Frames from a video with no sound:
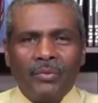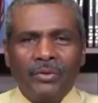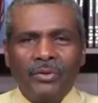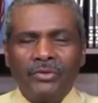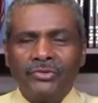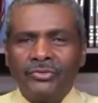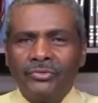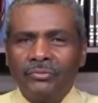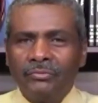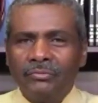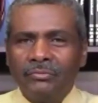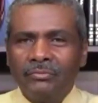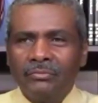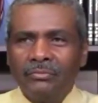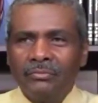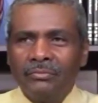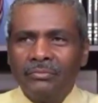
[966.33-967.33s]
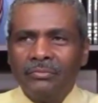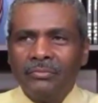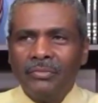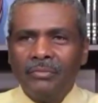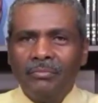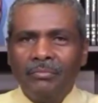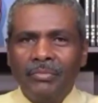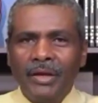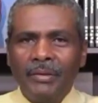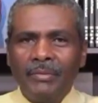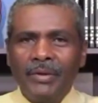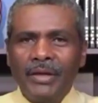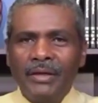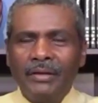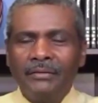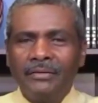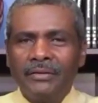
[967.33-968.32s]
was
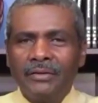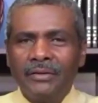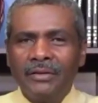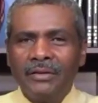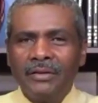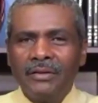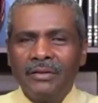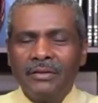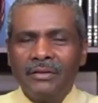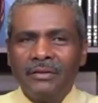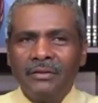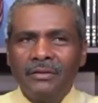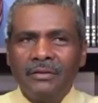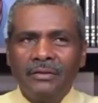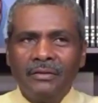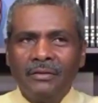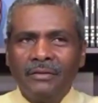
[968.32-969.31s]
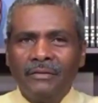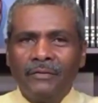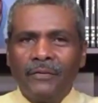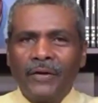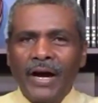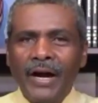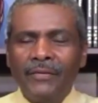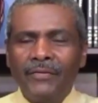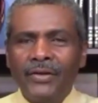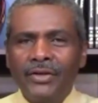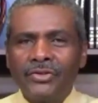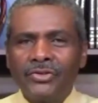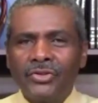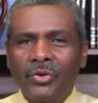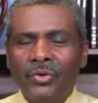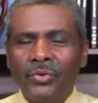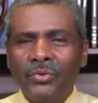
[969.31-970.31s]
maybe five
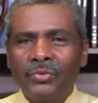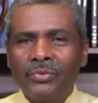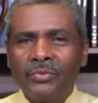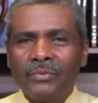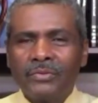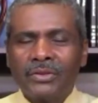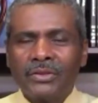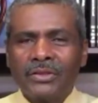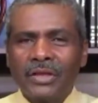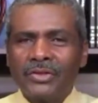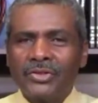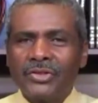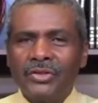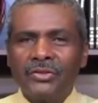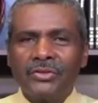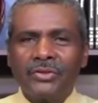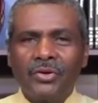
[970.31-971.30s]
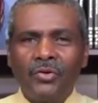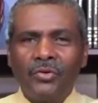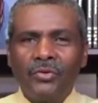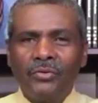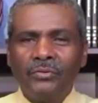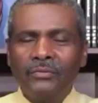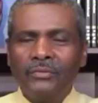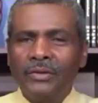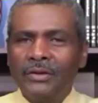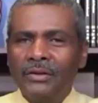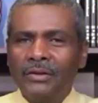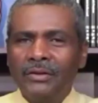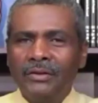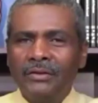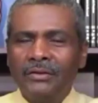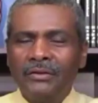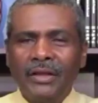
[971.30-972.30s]
years old, six years old,
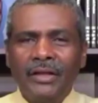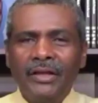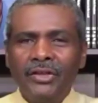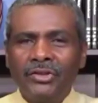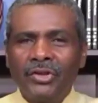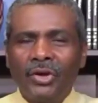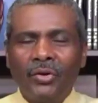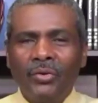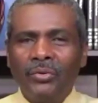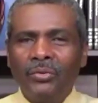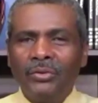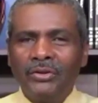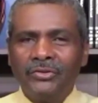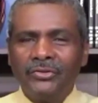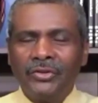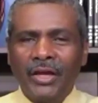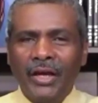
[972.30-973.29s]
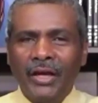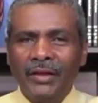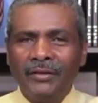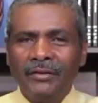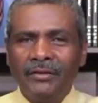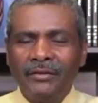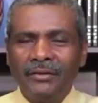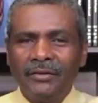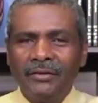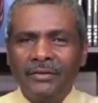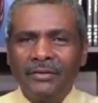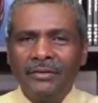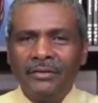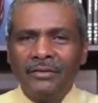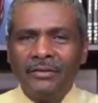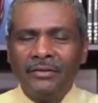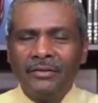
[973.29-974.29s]
that he told us that.
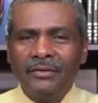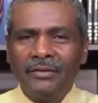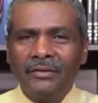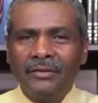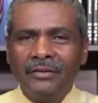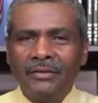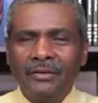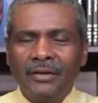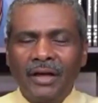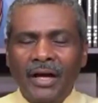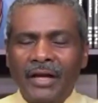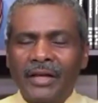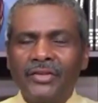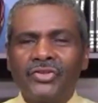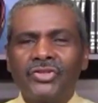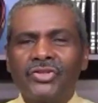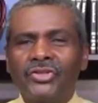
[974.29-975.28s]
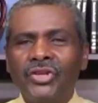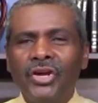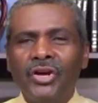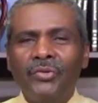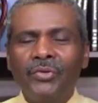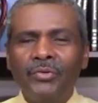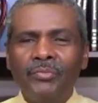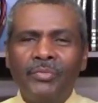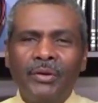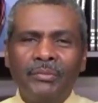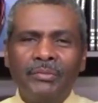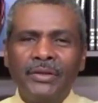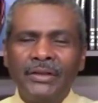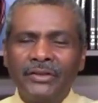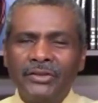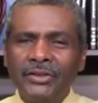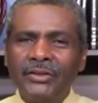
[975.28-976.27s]
I can still
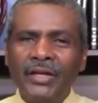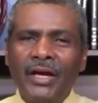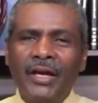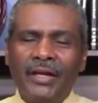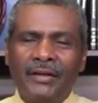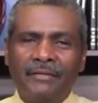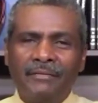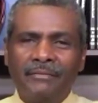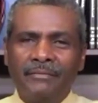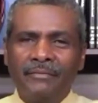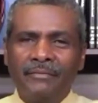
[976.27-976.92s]
remember it today.